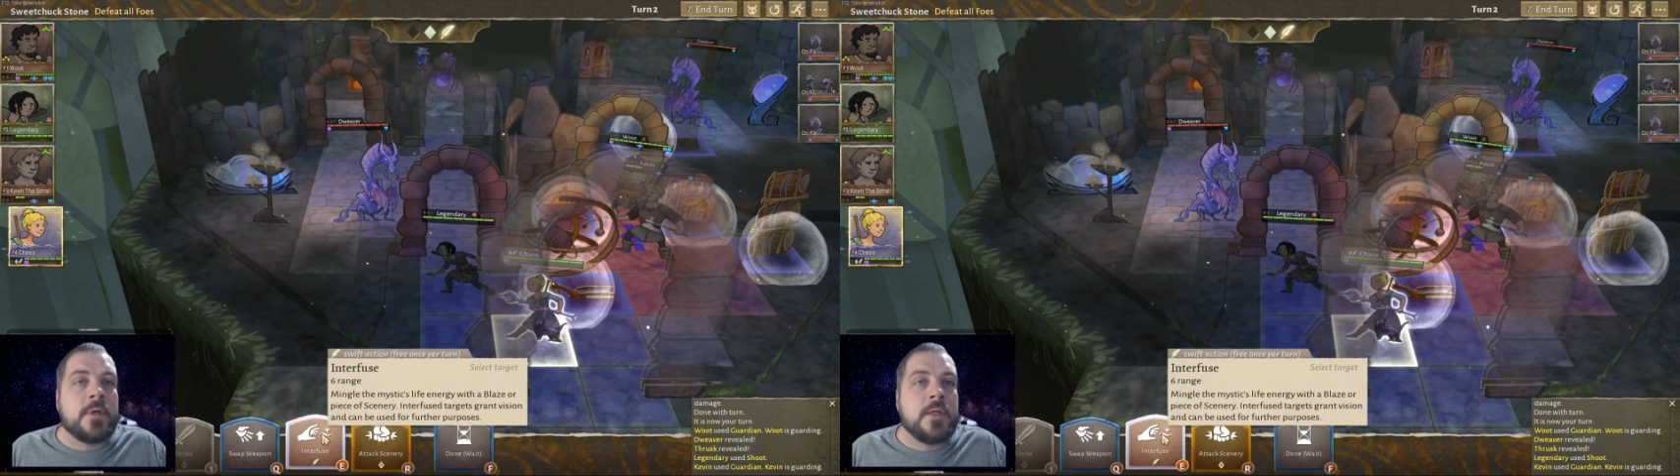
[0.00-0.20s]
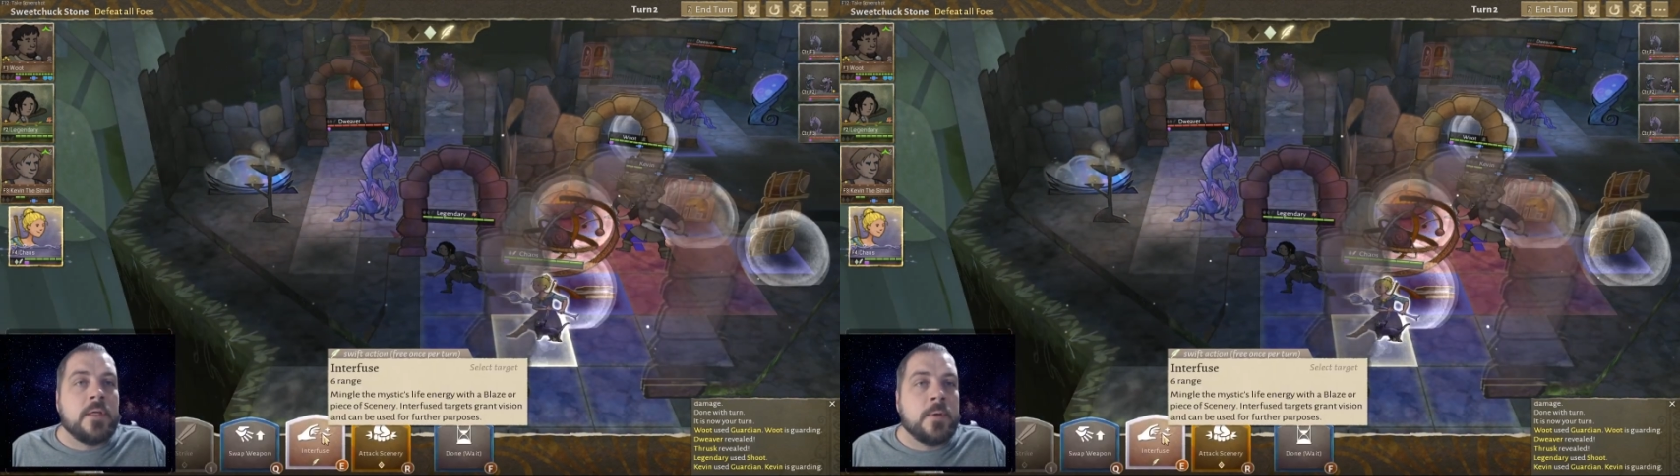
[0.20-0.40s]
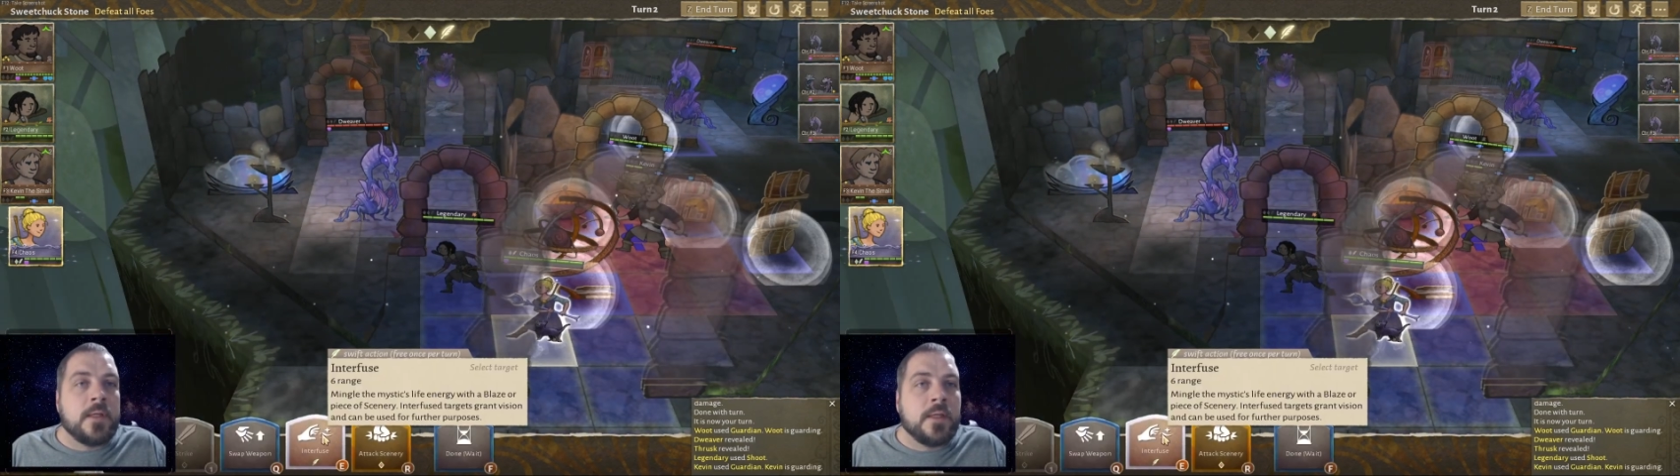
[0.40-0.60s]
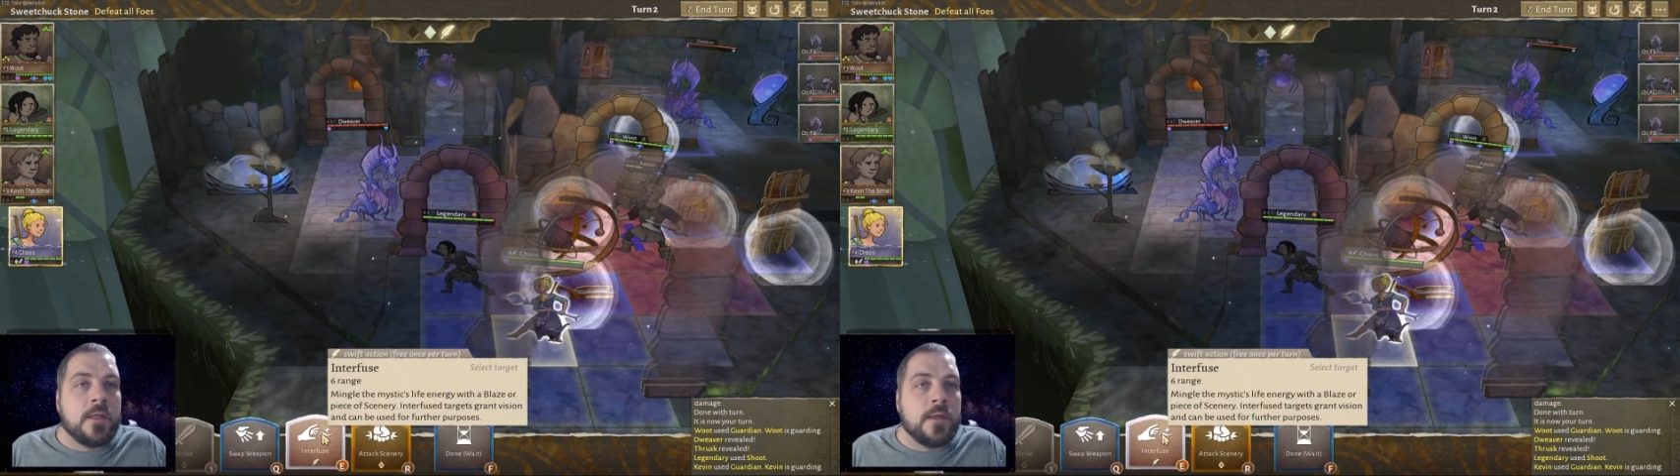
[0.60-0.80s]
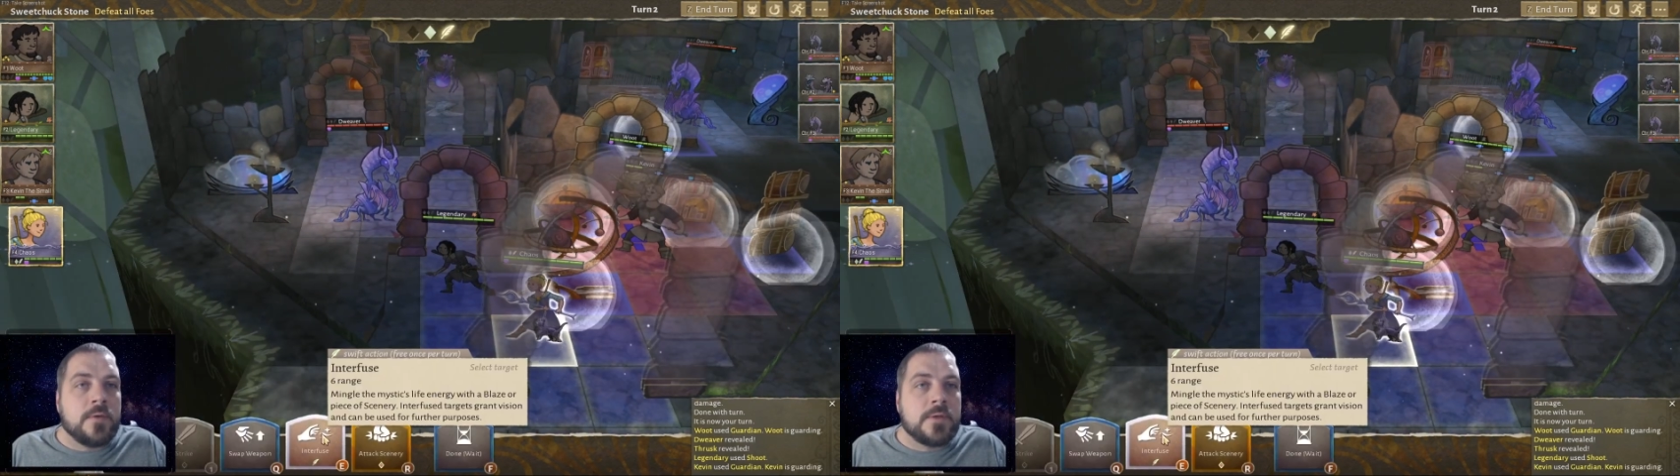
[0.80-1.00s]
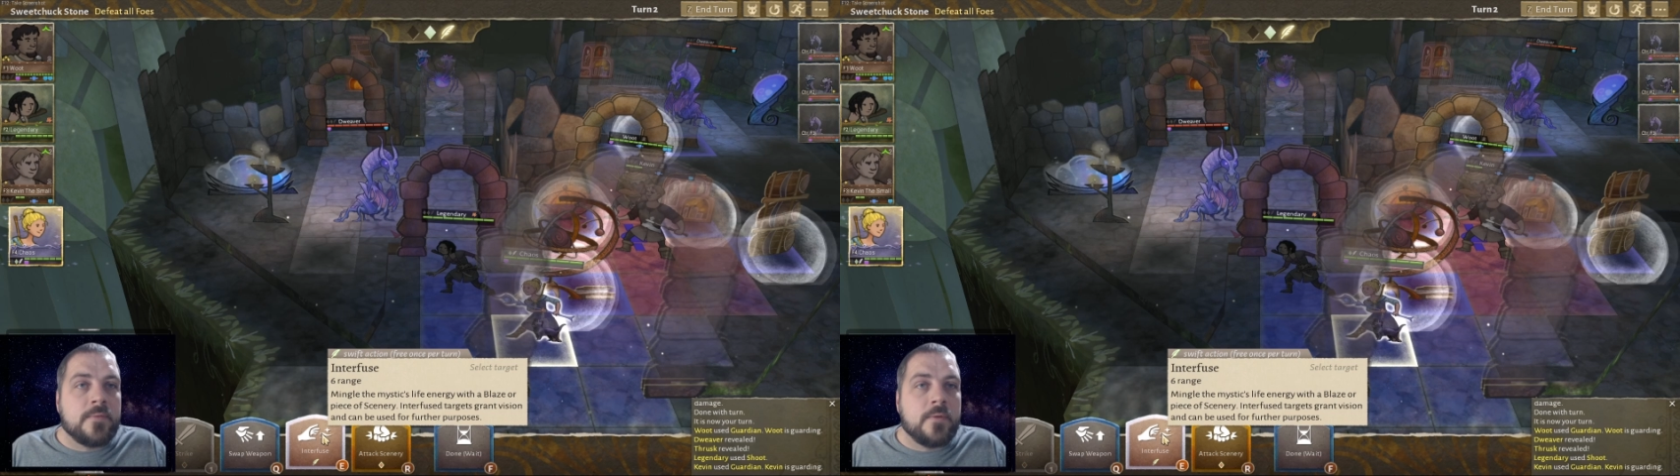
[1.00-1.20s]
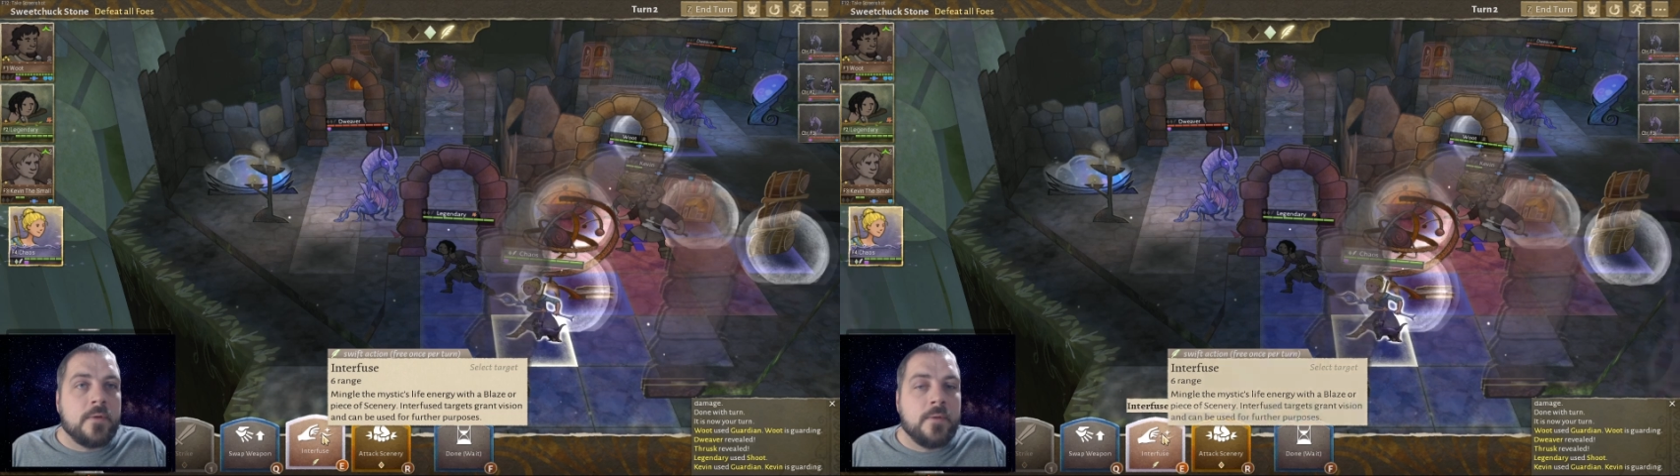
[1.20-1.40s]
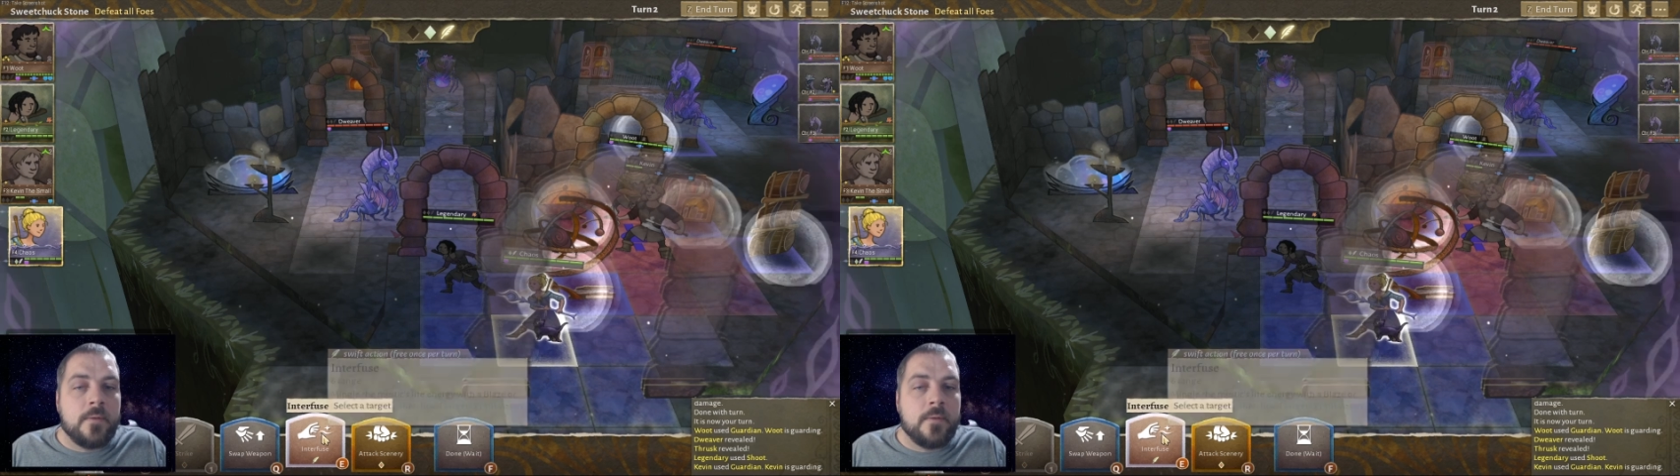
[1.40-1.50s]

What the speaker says: can do anything useful.